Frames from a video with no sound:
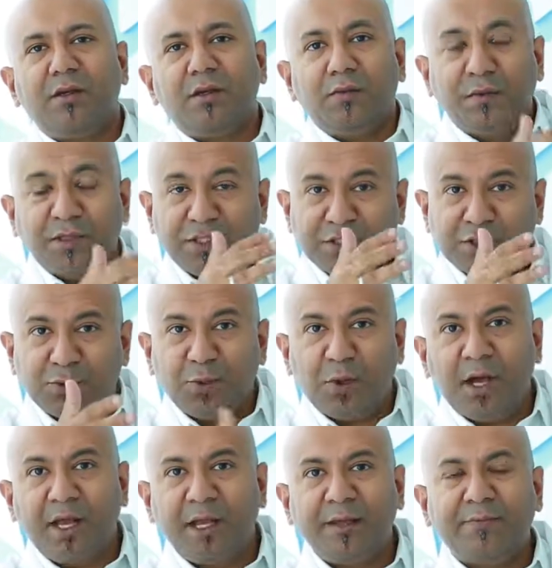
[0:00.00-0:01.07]
Which is
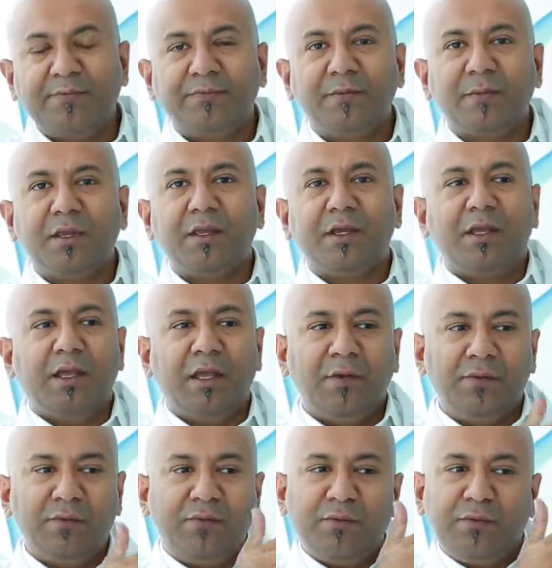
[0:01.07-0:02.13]
why
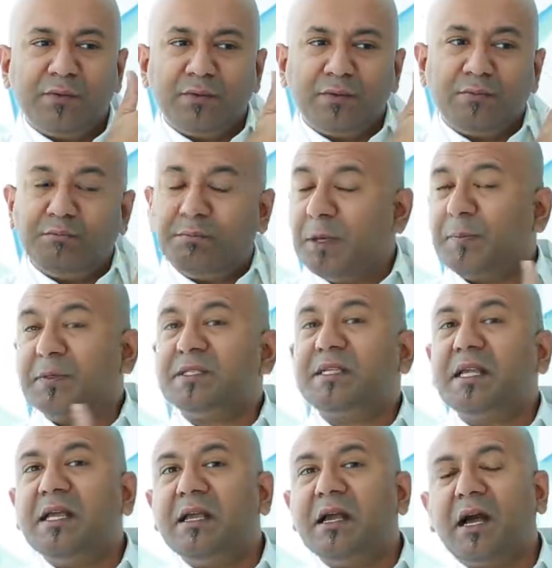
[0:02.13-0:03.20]
if people
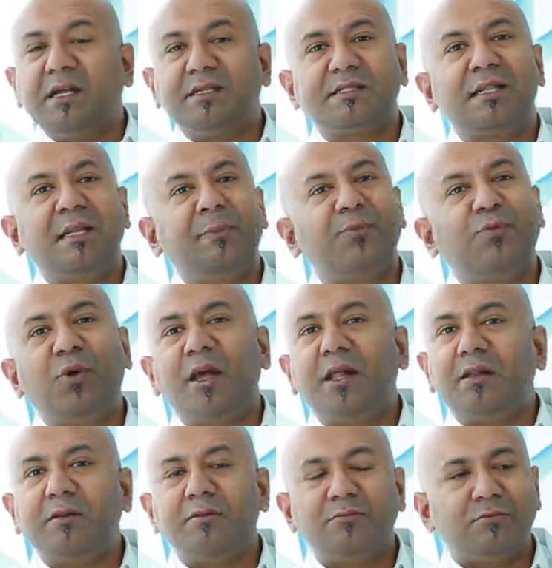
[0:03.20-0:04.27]
say, I sleep
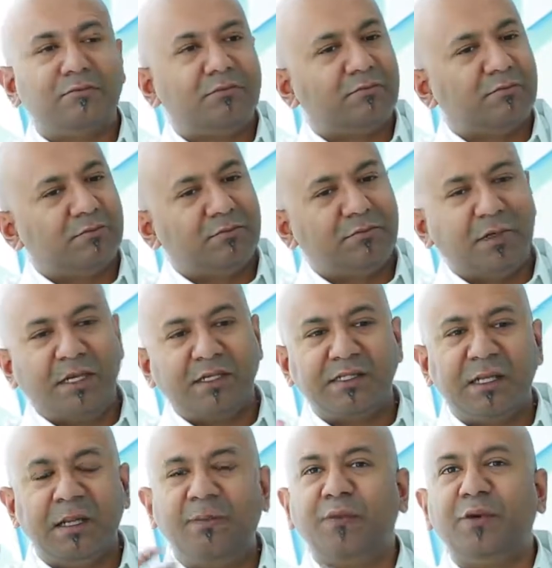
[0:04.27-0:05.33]
well, I
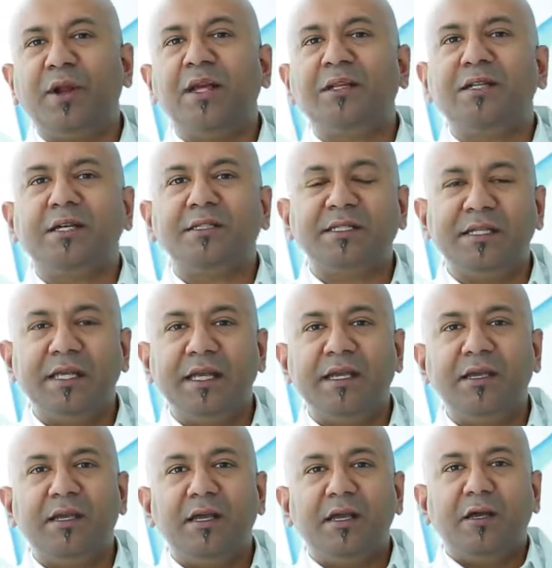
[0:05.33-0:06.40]
sleep for 8 hours a
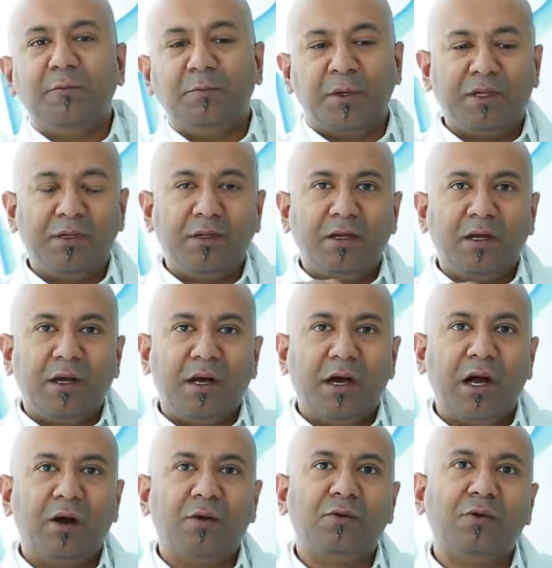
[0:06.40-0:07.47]
day, but
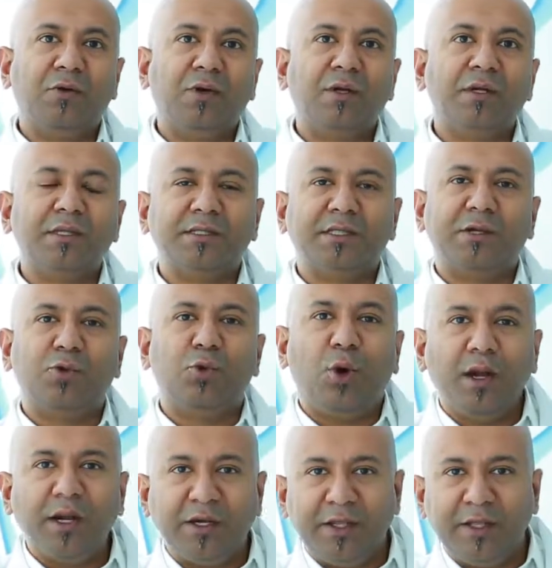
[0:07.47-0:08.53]
how good is the
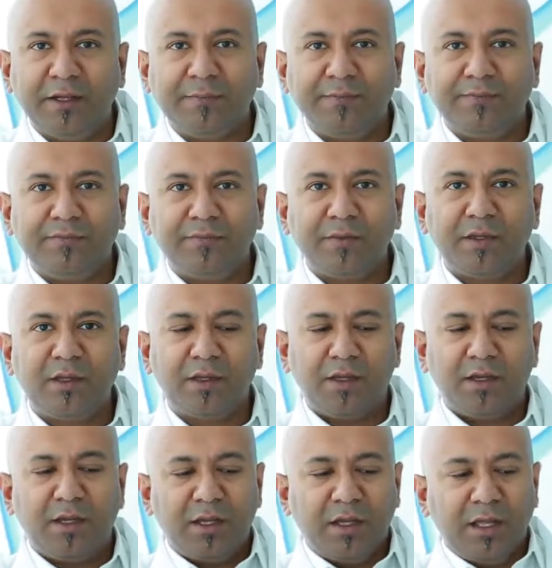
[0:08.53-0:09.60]
quality?
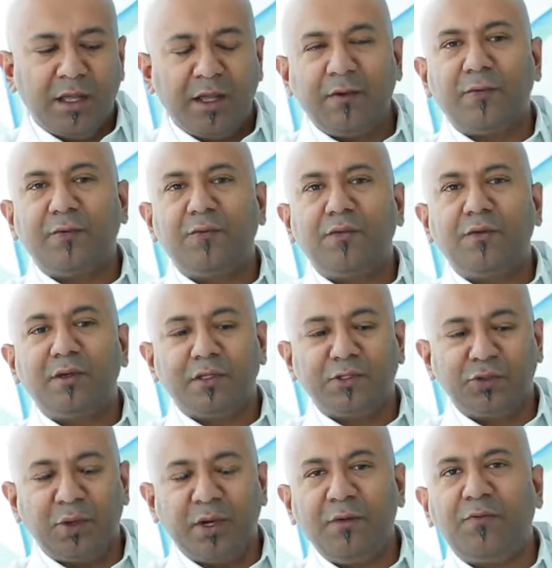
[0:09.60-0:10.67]
If
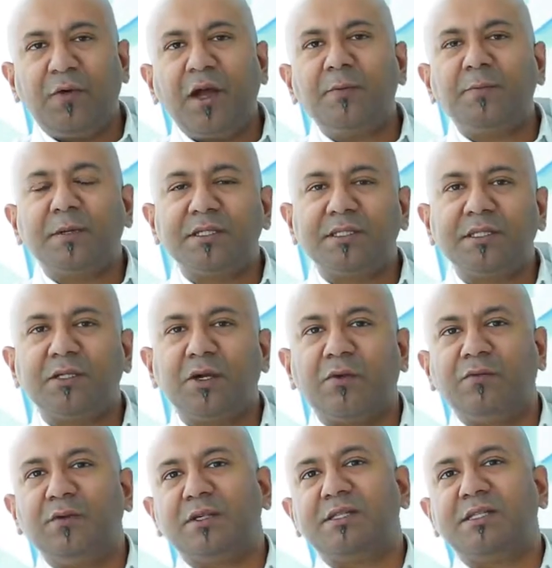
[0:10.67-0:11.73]
25%
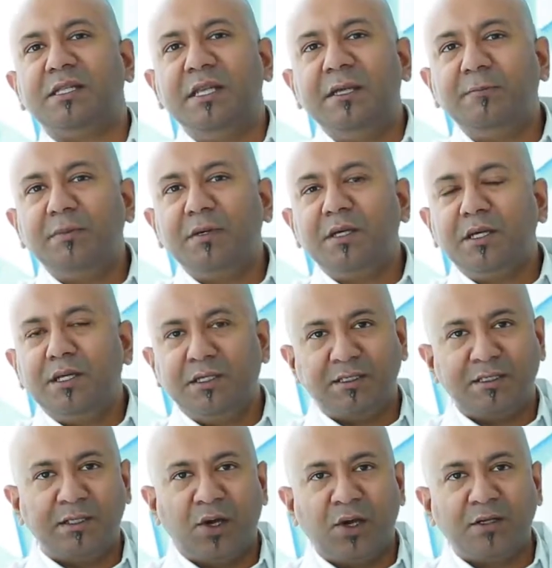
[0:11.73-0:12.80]
of your sleep
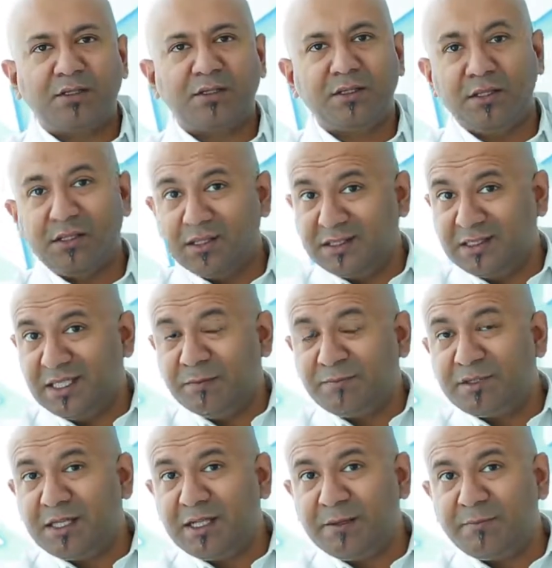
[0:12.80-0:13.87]
is not deep
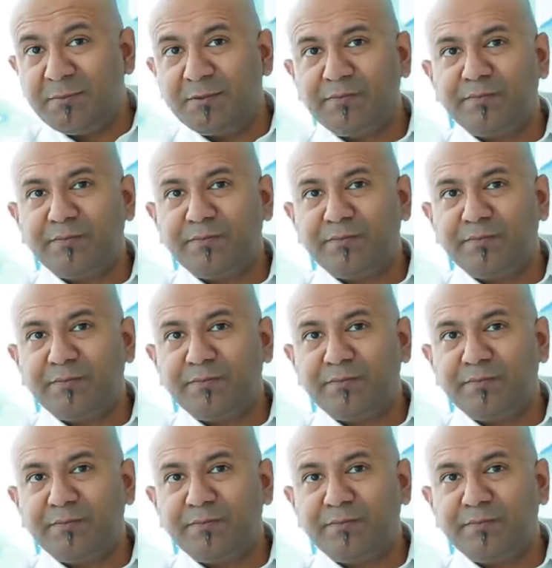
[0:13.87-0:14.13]
sleep,